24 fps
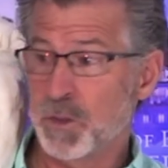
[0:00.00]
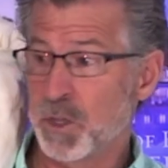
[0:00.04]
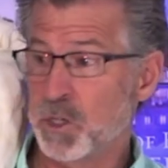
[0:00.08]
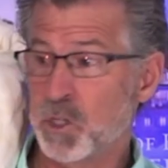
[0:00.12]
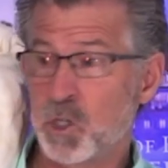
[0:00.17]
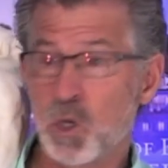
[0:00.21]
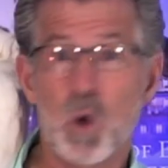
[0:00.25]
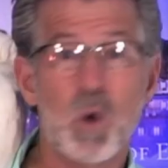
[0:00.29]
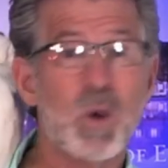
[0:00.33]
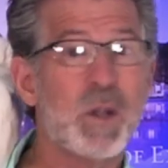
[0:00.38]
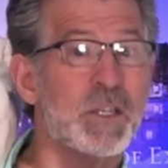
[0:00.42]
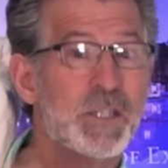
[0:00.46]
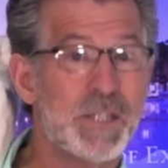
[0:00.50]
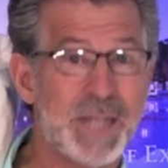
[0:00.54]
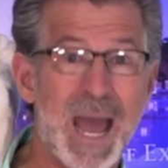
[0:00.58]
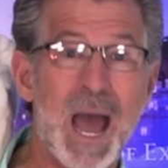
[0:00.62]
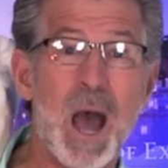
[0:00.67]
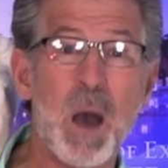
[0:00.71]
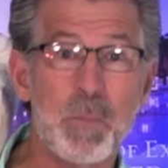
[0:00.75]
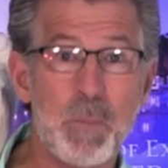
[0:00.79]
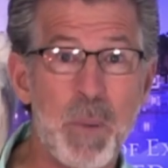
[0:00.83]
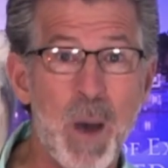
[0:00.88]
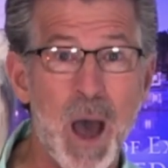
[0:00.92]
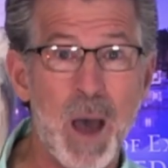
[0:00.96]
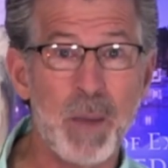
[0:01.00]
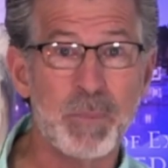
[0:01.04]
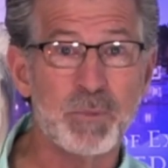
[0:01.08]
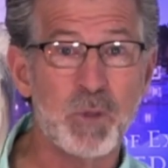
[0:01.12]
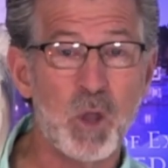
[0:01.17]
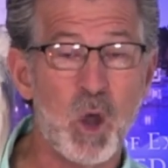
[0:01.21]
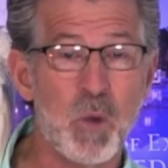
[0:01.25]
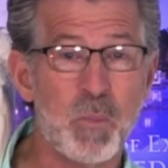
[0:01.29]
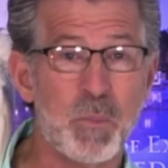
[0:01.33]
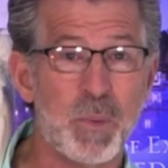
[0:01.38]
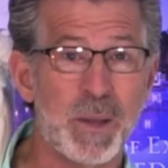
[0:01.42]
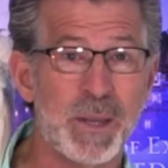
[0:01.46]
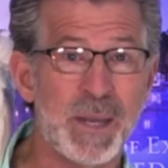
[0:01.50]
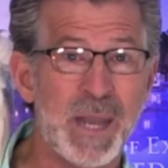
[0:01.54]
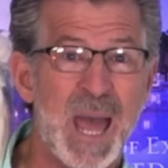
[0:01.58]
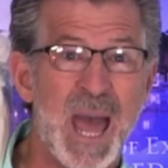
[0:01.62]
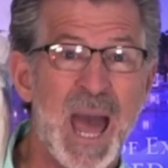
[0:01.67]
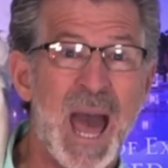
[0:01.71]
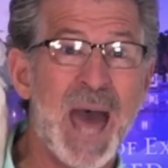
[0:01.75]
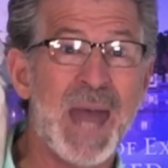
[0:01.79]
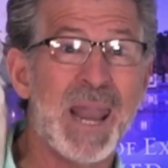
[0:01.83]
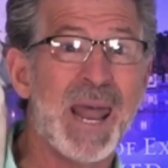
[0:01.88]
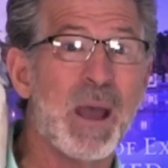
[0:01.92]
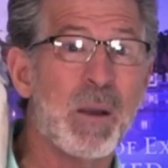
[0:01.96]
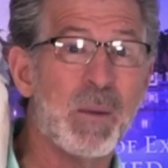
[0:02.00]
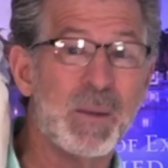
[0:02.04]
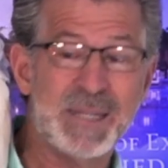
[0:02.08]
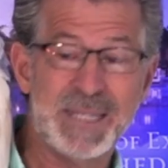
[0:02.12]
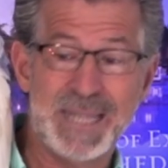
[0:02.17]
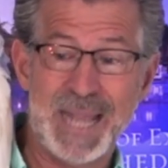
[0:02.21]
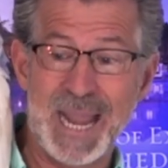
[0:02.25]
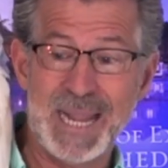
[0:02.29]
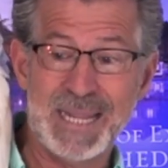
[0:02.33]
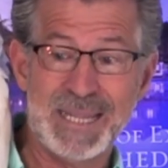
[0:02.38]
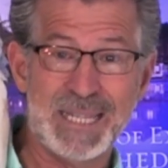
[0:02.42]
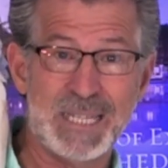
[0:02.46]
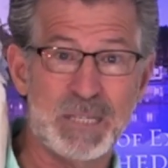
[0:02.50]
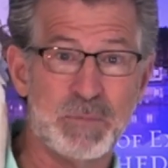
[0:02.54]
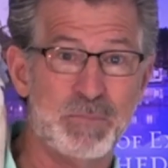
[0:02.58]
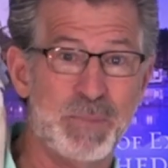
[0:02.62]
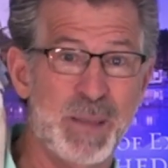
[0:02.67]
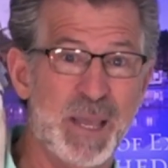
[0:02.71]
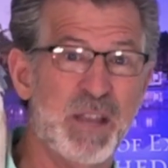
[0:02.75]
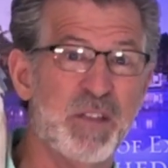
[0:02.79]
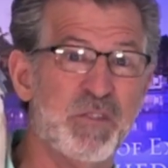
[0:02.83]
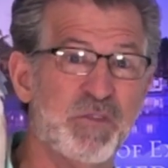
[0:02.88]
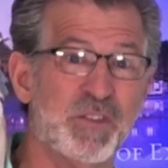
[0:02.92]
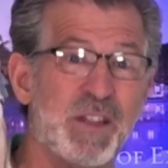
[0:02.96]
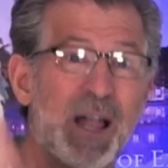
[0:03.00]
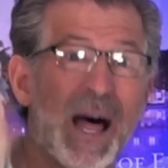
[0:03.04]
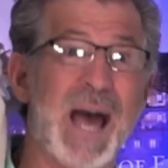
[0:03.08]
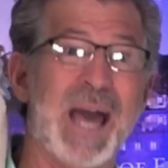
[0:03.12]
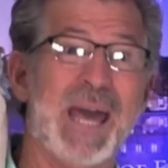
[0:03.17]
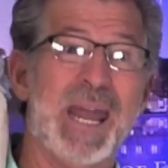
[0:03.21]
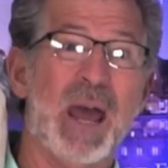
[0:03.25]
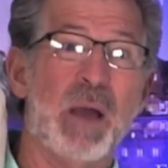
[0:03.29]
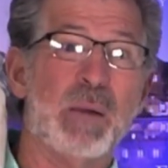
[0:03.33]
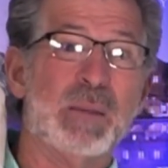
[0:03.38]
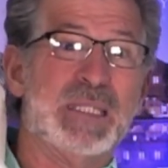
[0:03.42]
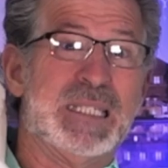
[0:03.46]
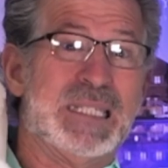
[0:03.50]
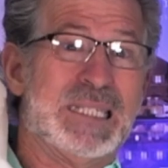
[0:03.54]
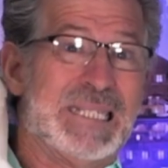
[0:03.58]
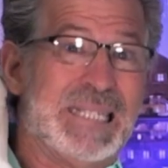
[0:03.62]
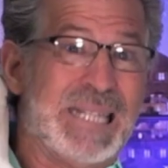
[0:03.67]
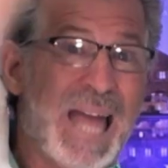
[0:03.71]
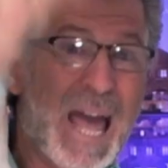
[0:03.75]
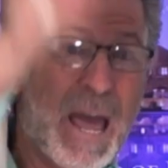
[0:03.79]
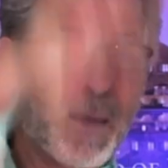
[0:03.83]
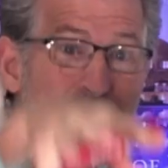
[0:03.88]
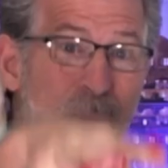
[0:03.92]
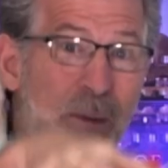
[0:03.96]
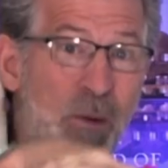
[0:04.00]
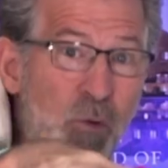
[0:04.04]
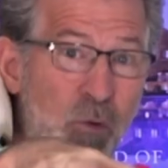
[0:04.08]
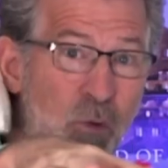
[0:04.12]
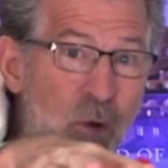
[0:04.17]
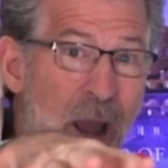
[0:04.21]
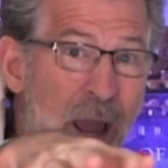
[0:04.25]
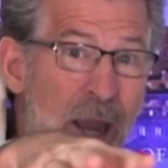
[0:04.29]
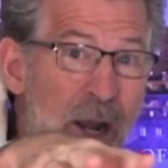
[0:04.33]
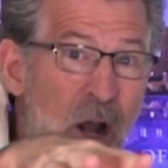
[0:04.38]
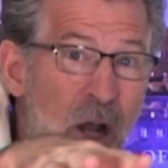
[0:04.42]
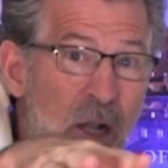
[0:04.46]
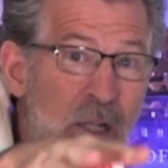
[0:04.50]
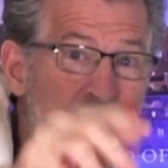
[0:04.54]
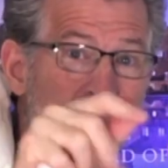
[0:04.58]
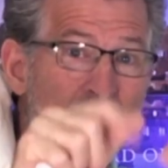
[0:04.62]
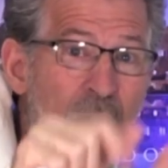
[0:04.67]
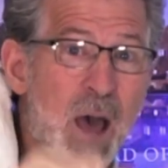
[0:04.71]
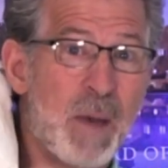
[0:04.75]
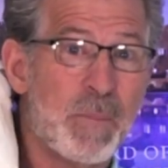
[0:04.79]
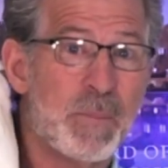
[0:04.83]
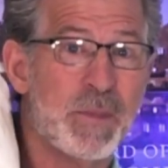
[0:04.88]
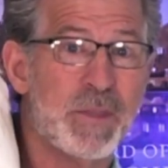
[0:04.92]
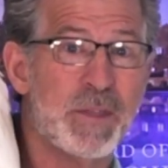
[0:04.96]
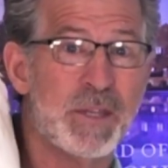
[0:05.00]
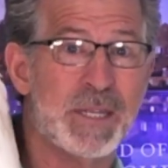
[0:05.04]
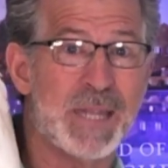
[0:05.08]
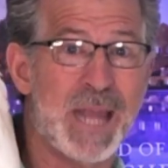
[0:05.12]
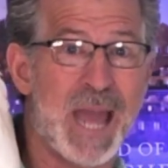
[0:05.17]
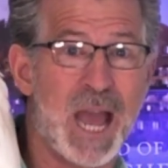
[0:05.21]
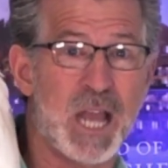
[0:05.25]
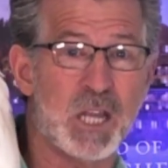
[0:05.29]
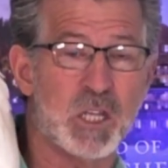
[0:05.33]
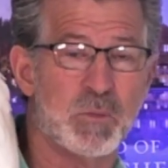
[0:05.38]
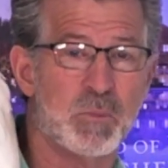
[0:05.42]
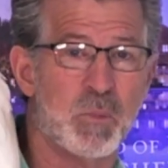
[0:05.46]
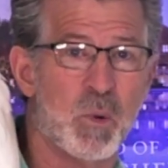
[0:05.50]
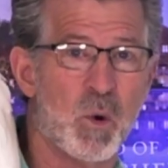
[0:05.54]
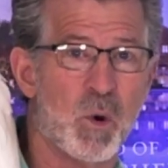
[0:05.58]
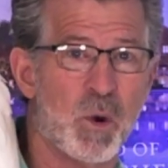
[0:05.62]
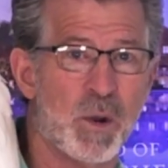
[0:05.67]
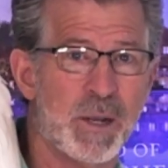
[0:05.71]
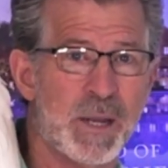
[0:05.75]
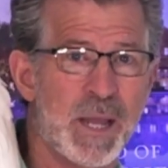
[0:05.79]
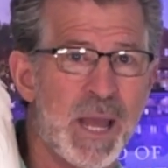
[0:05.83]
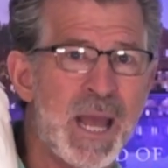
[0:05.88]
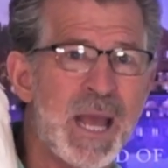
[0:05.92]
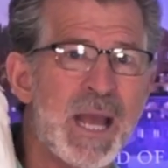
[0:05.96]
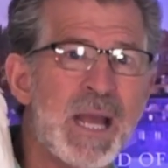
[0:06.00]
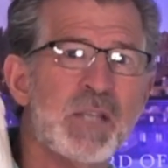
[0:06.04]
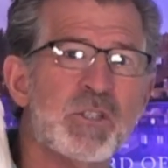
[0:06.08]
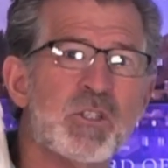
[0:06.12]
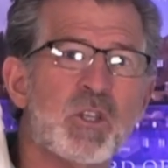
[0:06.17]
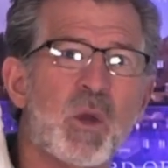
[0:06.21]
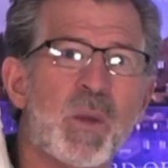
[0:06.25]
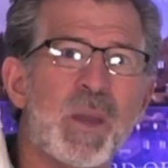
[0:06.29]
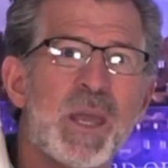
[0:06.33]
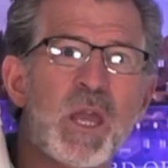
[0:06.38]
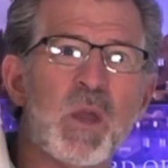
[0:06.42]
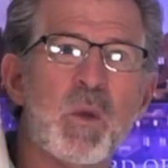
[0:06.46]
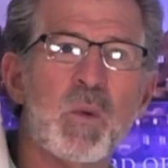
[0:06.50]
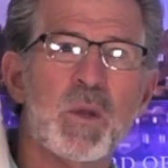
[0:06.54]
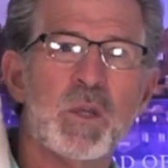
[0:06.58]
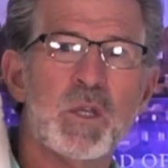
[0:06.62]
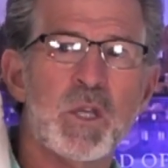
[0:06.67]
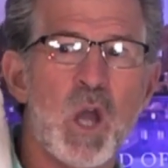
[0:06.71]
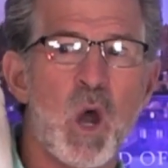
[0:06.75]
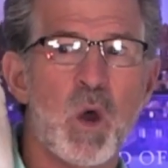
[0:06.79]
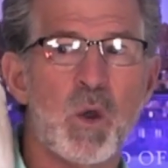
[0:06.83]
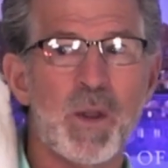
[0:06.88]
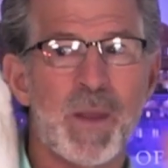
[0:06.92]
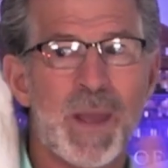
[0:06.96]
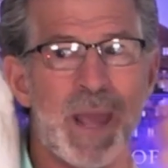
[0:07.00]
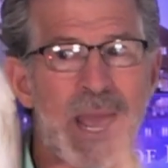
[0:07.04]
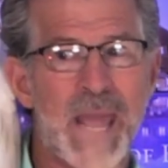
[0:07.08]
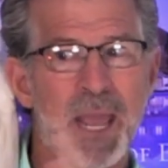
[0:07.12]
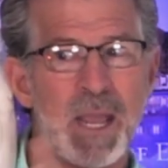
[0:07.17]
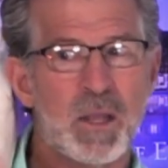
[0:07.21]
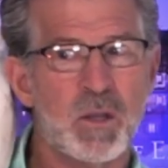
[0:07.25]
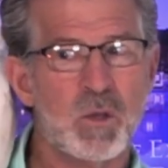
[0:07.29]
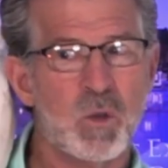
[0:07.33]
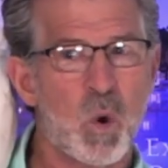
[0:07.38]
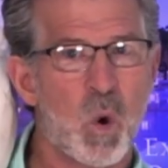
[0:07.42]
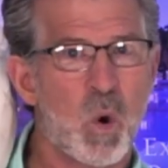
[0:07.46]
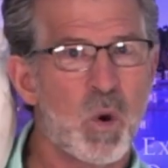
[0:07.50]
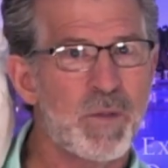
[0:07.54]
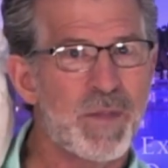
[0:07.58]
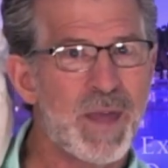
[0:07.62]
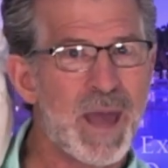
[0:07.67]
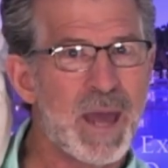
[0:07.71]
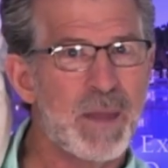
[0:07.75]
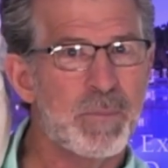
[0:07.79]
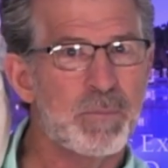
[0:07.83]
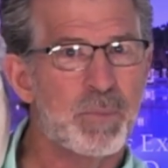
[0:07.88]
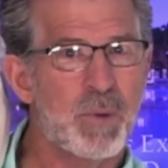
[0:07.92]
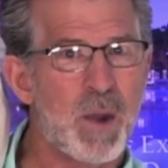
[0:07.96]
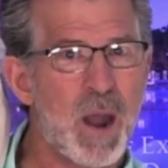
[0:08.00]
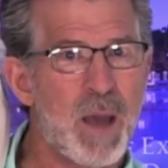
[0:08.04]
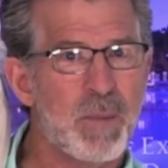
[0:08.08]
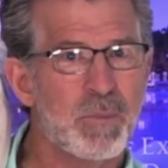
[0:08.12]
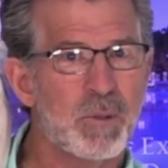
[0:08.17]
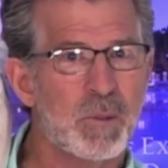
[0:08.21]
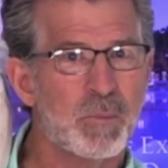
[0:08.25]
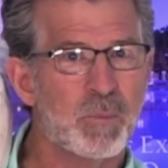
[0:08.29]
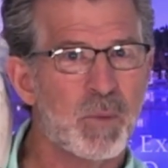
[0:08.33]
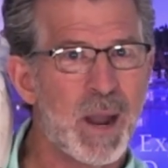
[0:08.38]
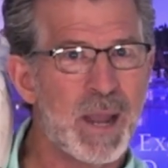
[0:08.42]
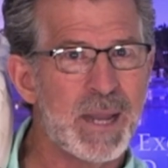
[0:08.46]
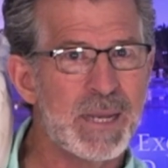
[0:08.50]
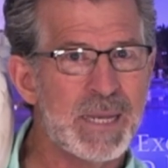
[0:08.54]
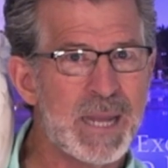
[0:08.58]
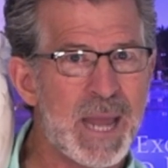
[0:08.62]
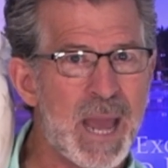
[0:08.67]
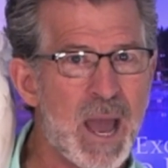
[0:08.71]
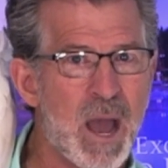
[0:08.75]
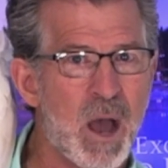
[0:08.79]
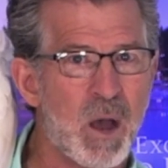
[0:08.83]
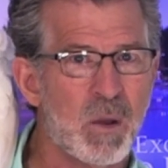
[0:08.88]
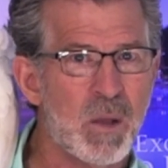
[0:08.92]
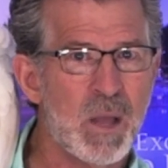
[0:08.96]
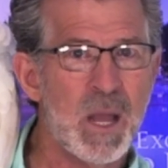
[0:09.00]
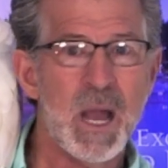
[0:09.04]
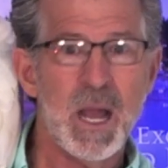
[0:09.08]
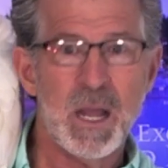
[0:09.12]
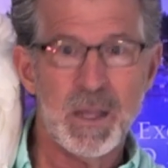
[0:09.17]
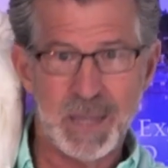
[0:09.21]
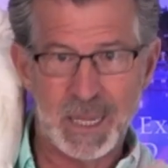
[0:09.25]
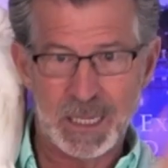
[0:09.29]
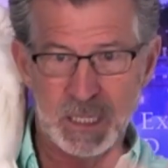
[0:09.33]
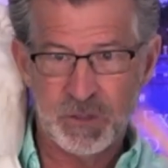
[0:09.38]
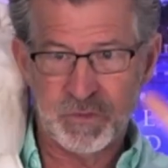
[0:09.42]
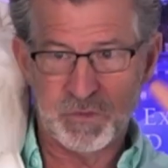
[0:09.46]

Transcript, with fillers: so the doors now popped open, and I would take this big fly and I would slap it right on top of the dashboard so he would know to ignore that problem right now.